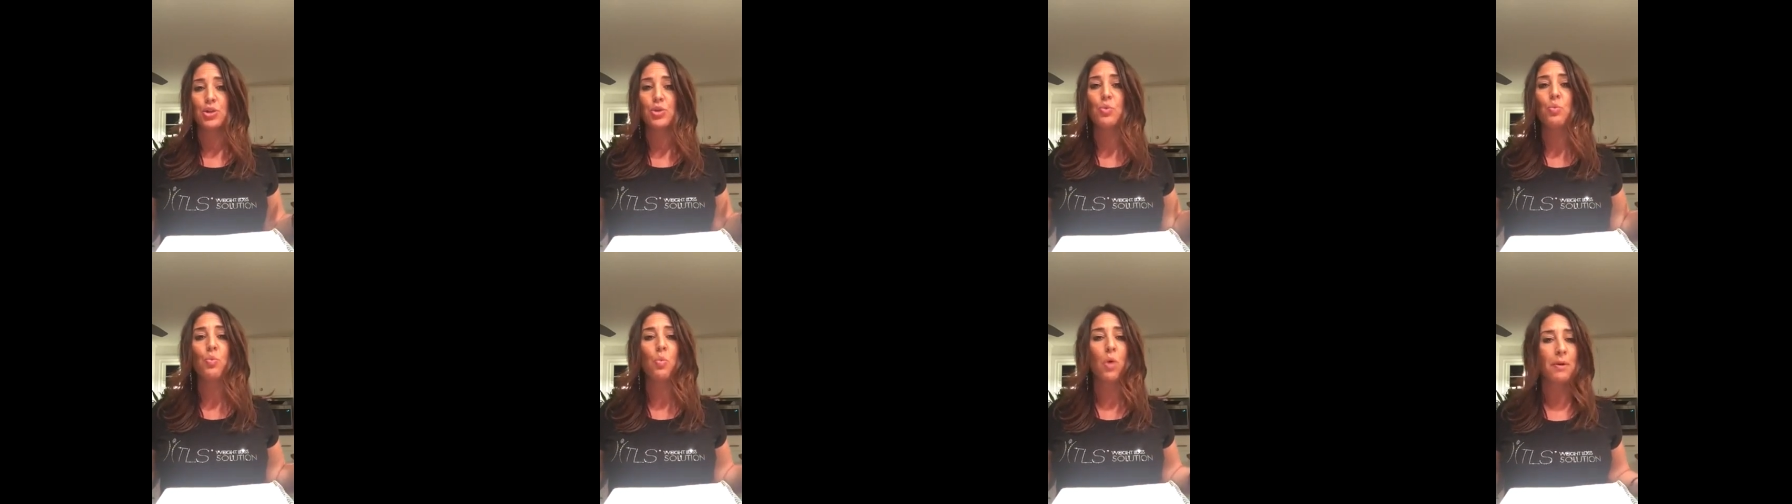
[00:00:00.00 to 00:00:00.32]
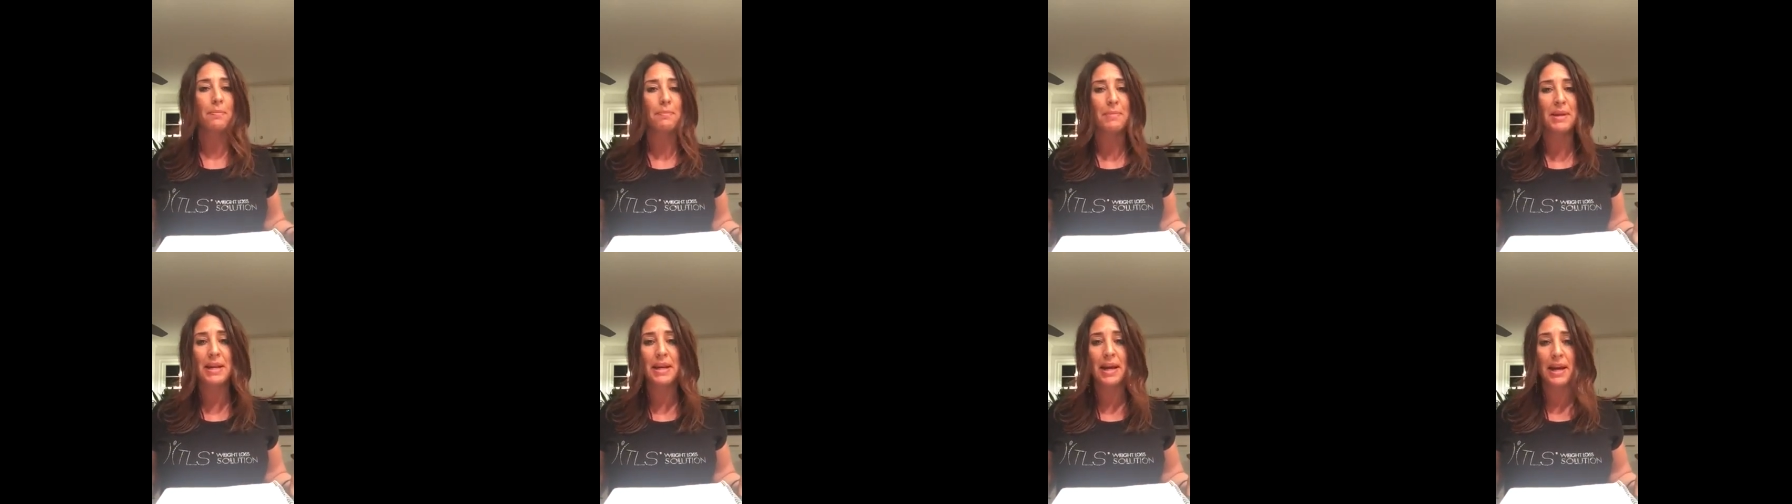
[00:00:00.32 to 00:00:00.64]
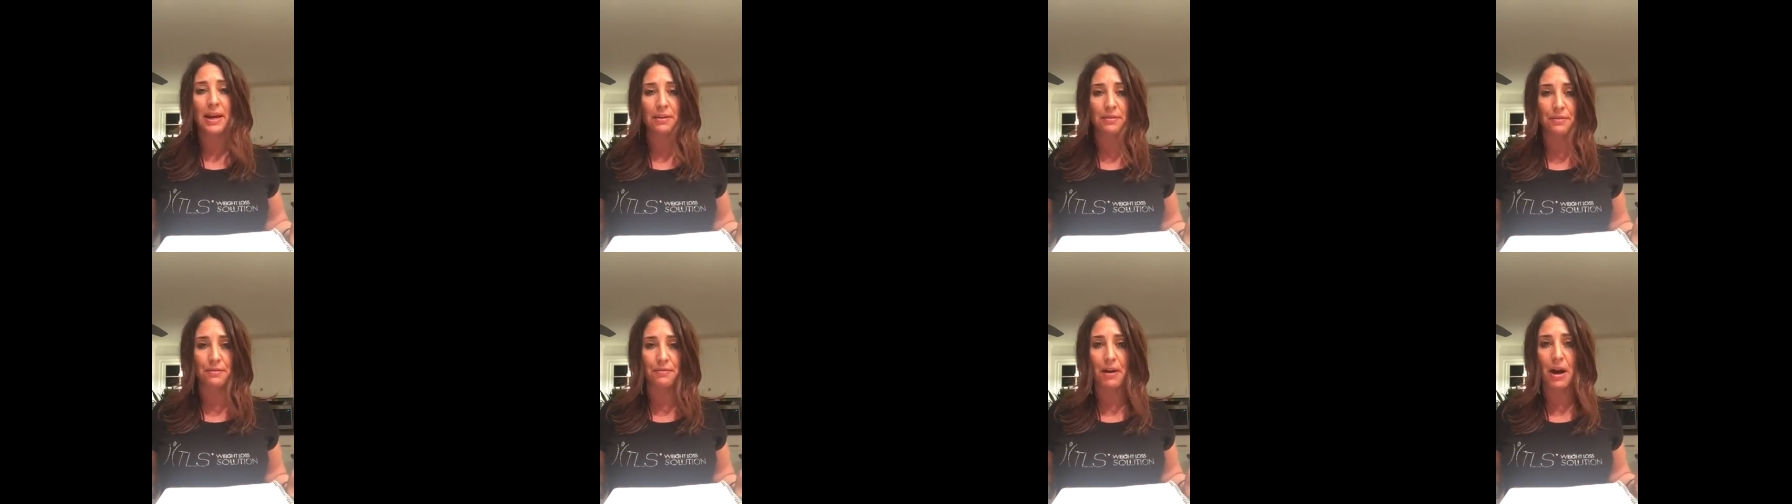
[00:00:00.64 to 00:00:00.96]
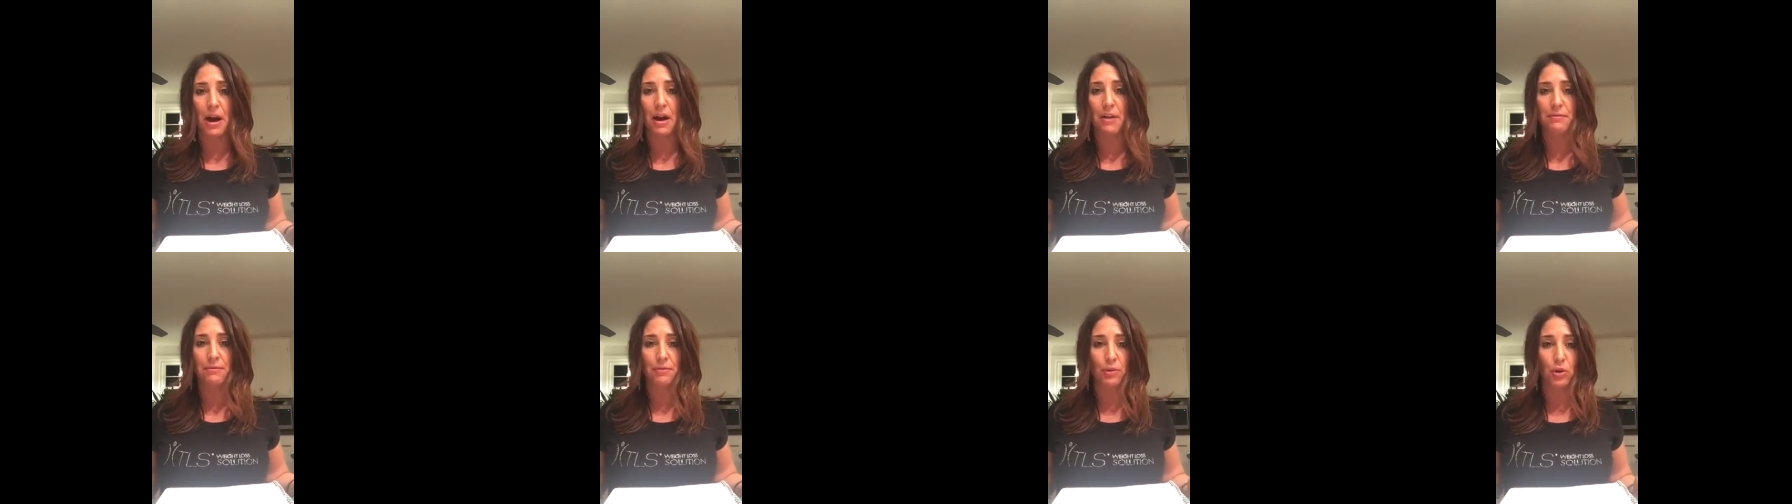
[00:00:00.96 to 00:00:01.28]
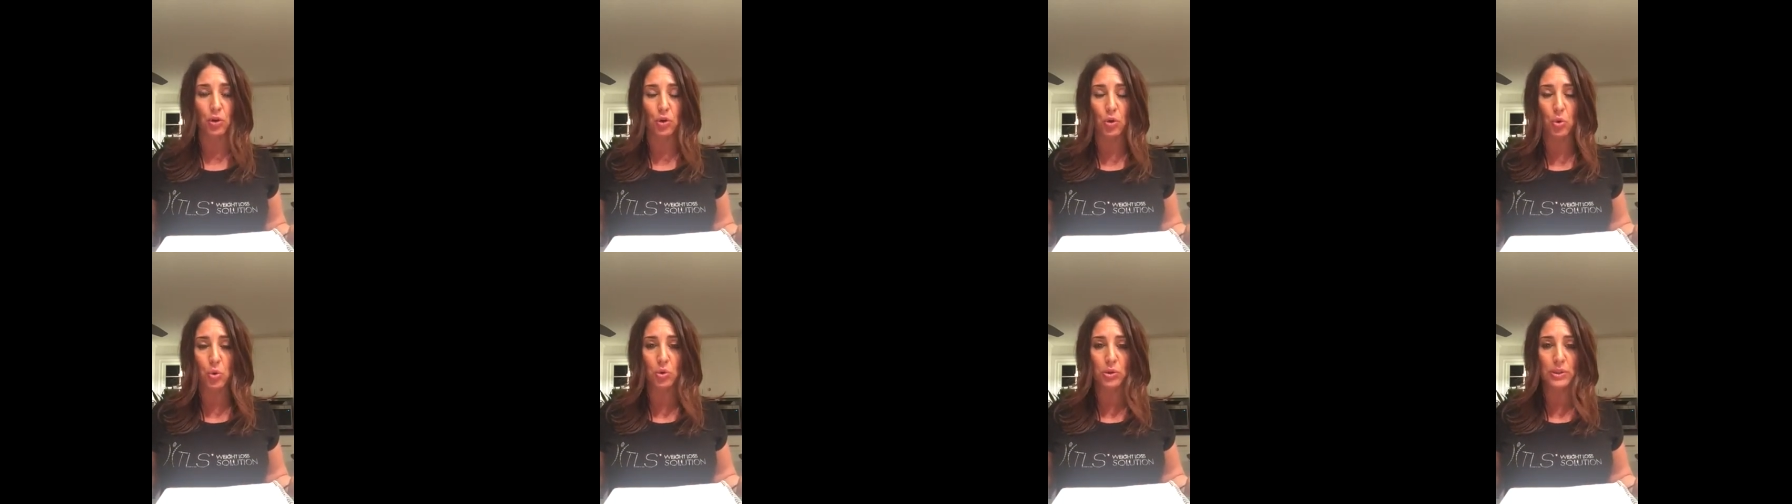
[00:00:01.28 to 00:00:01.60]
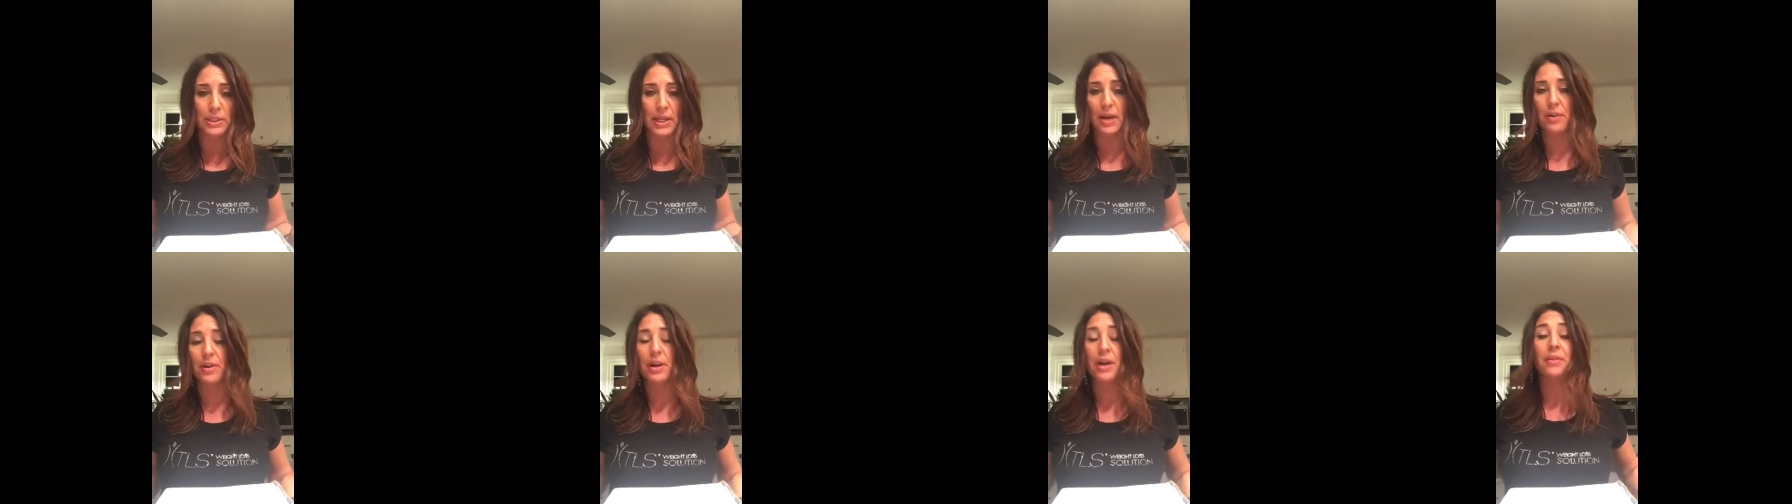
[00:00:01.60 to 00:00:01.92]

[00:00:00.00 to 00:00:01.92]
do 1 minute at a 5 for a cool down